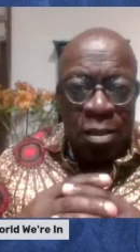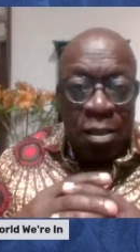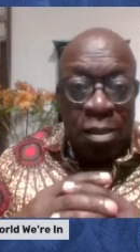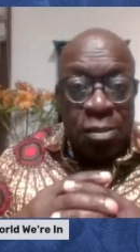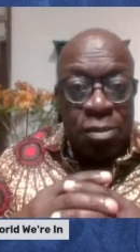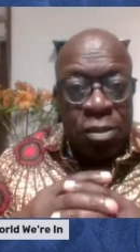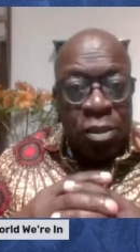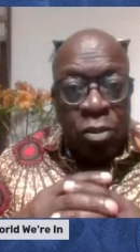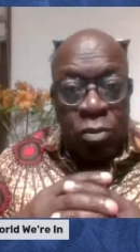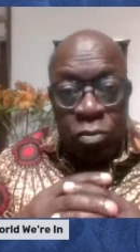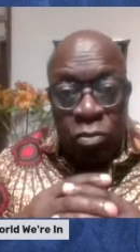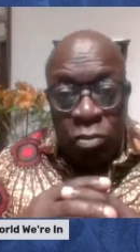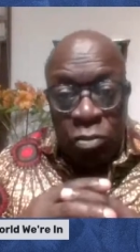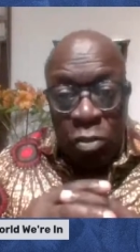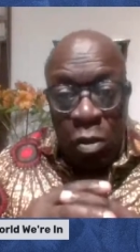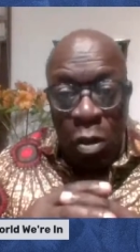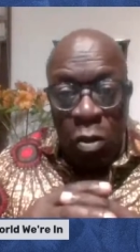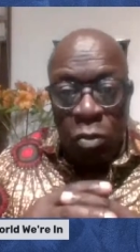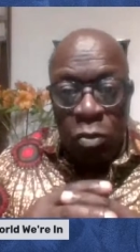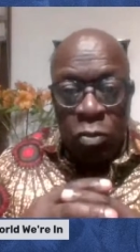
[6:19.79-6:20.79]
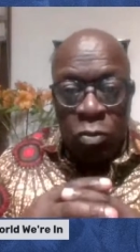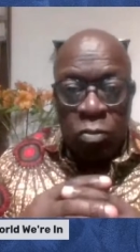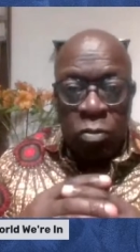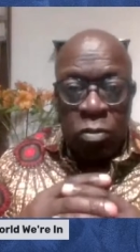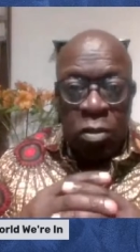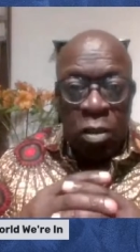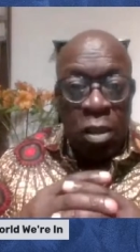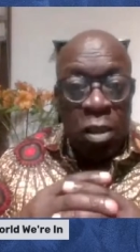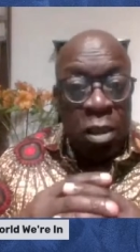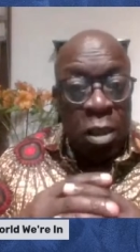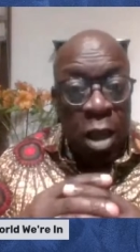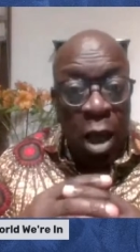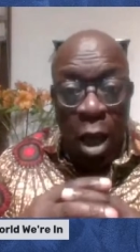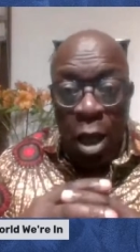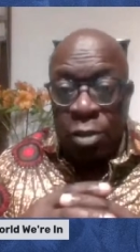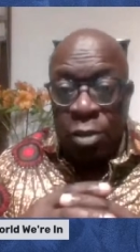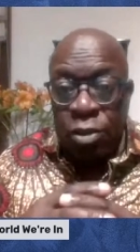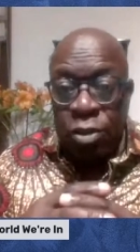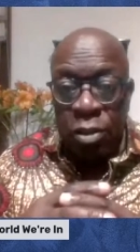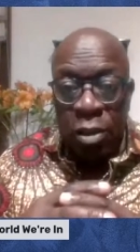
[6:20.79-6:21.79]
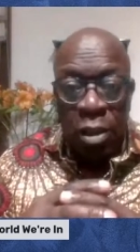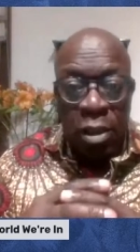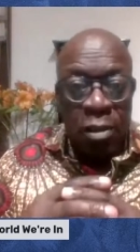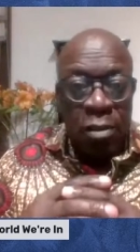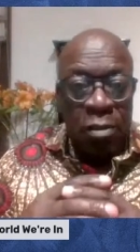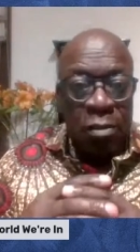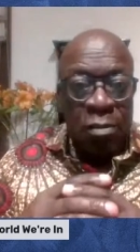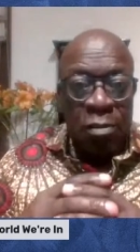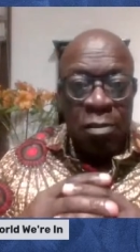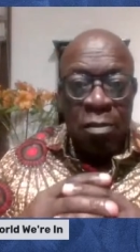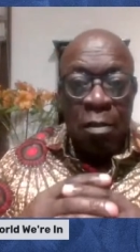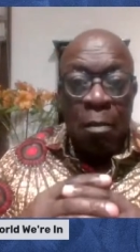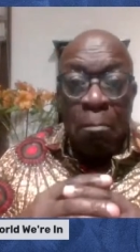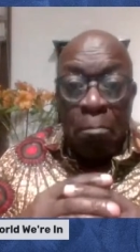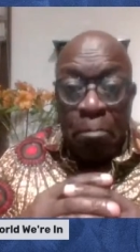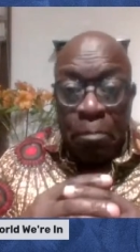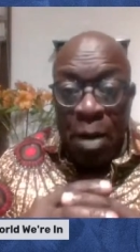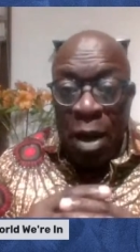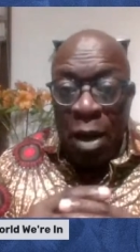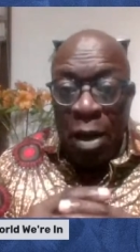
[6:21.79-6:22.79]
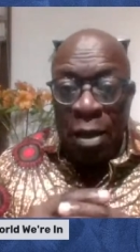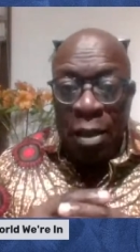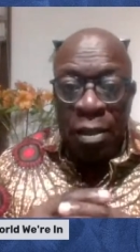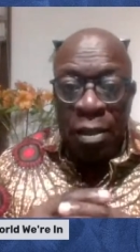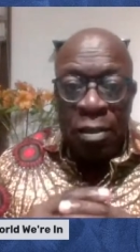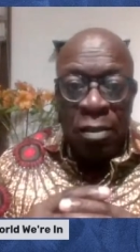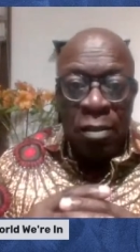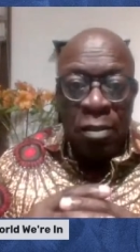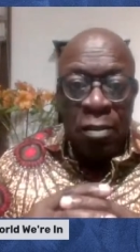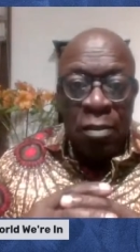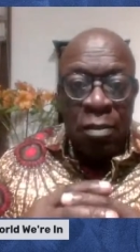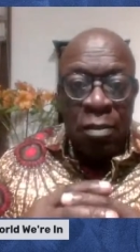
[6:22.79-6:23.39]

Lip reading: is controlled largely by